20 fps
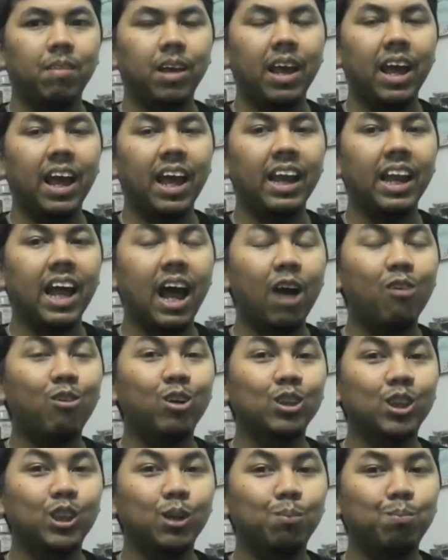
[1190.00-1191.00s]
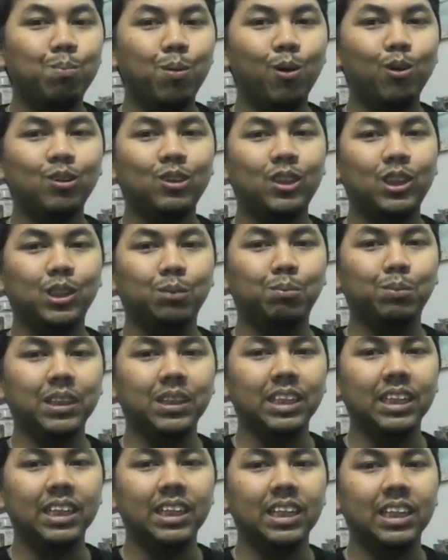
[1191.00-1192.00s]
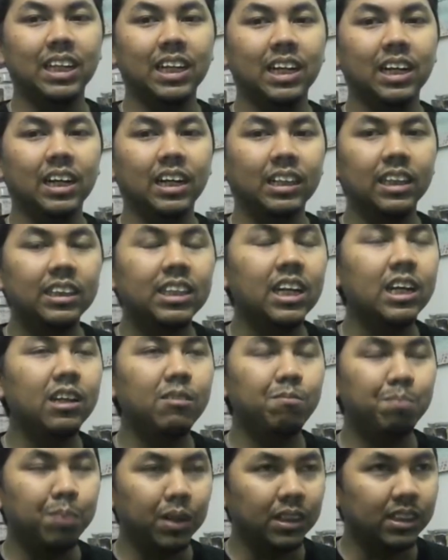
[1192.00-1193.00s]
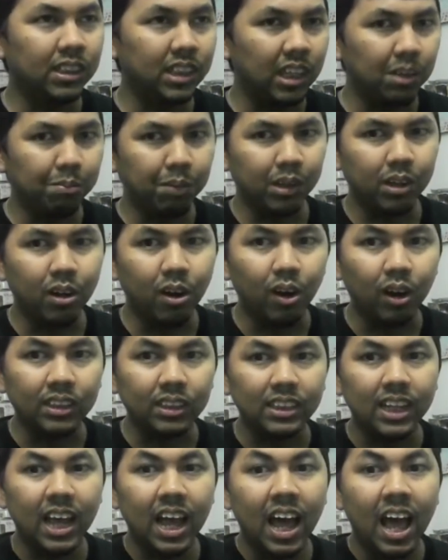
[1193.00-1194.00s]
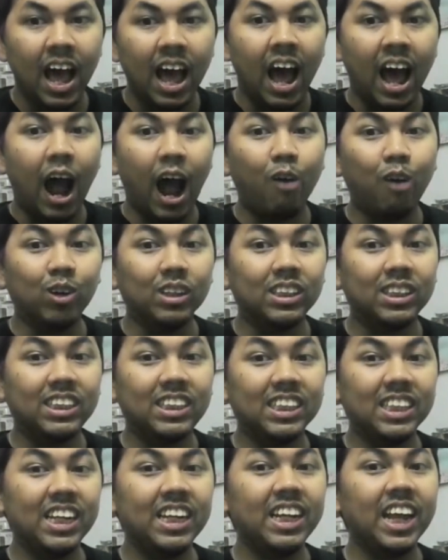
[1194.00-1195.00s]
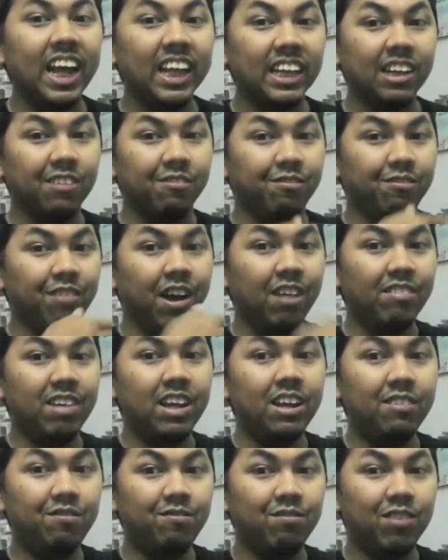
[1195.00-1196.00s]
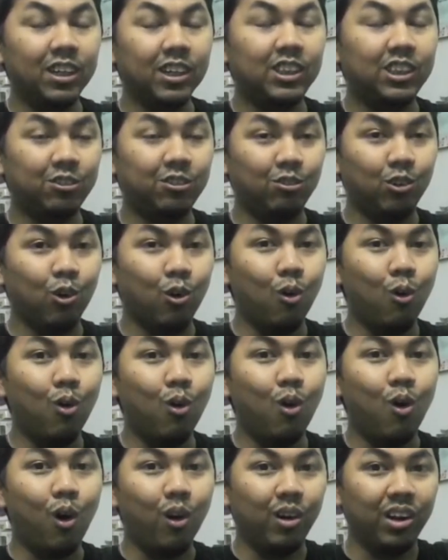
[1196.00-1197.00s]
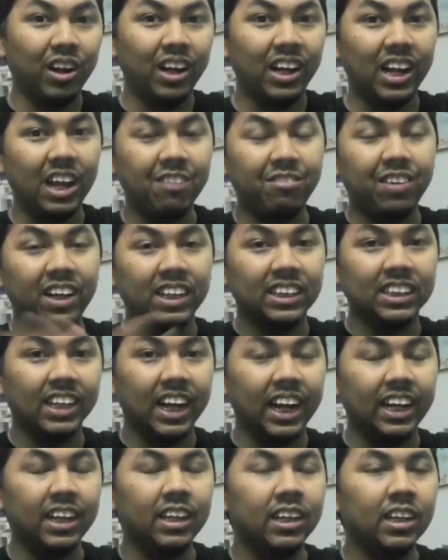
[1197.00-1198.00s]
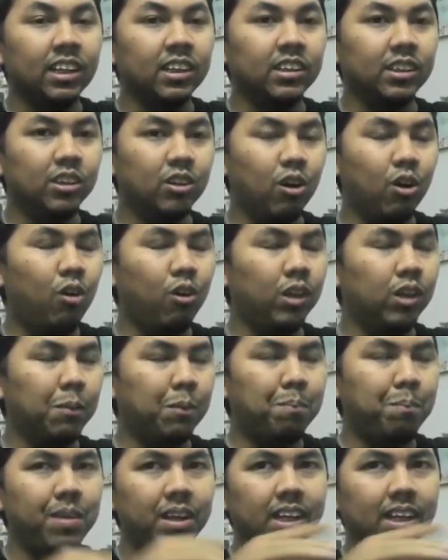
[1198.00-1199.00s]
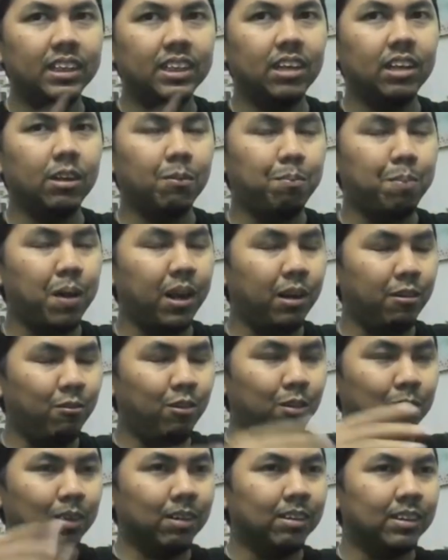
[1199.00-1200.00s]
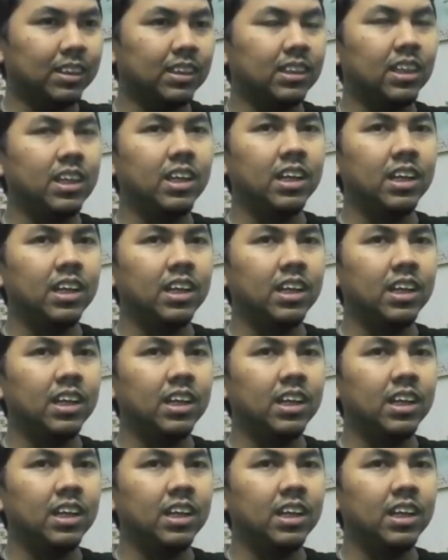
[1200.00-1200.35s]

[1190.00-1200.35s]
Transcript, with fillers: And I was supposed to be the third person because I was sitting at the very first row on the left hand side. So the here's how the panel room is.